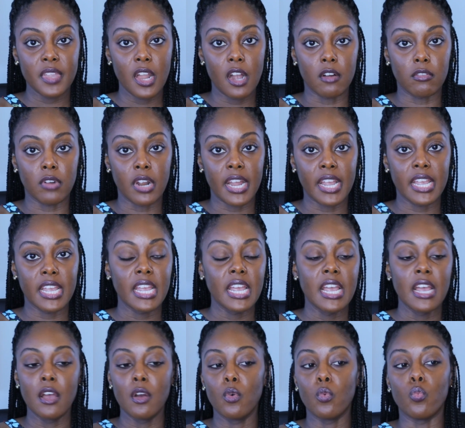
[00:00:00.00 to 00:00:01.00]
All right.
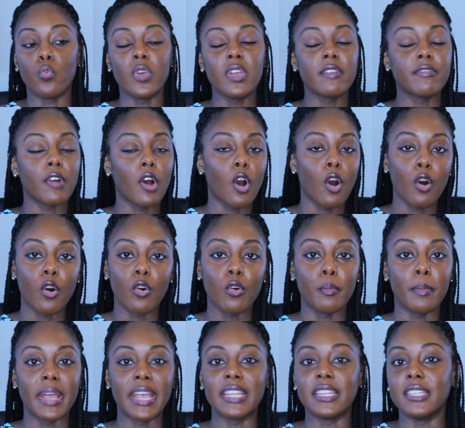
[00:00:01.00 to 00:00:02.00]
We've all
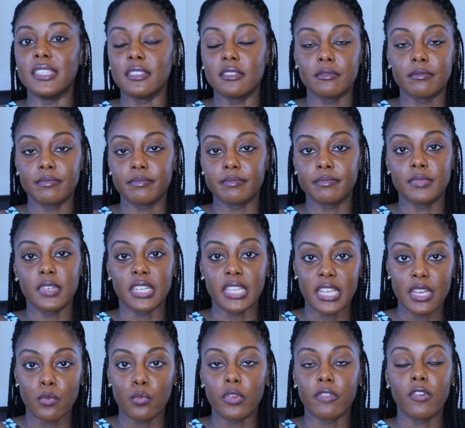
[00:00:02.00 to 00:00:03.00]
made,
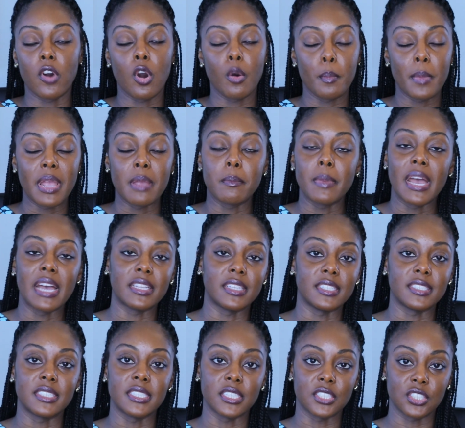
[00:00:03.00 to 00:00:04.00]
again, we've all made bad
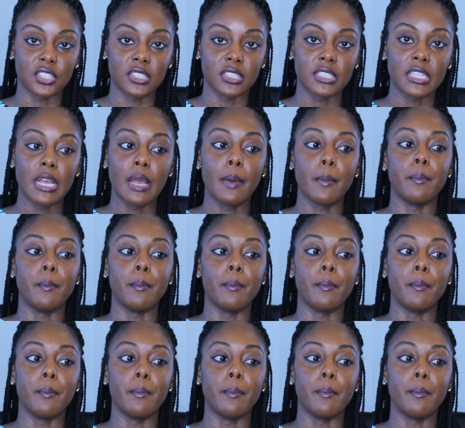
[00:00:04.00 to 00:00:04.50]
decisions.